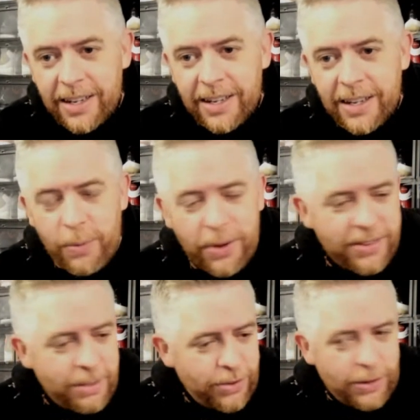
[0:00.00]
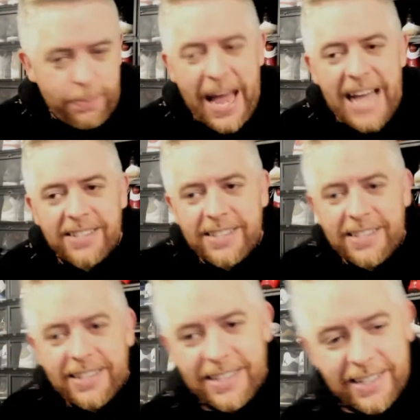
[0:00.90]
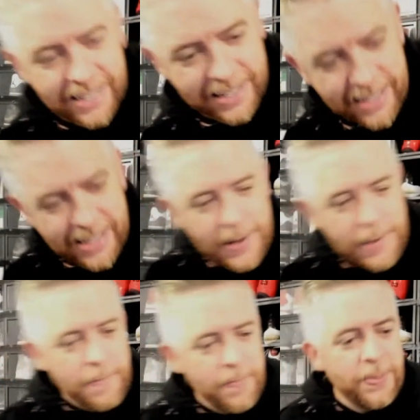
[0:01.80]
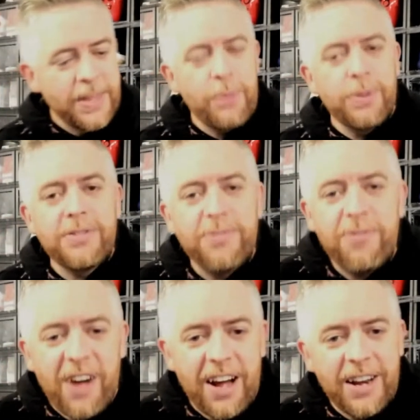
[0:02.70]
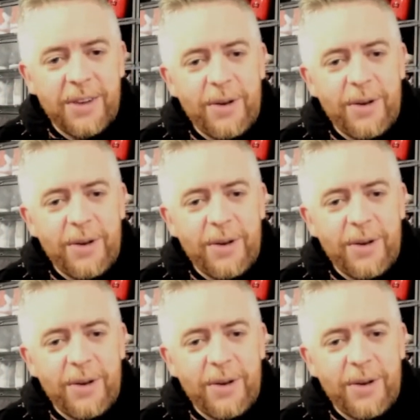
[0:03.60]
It was the best. It was fun.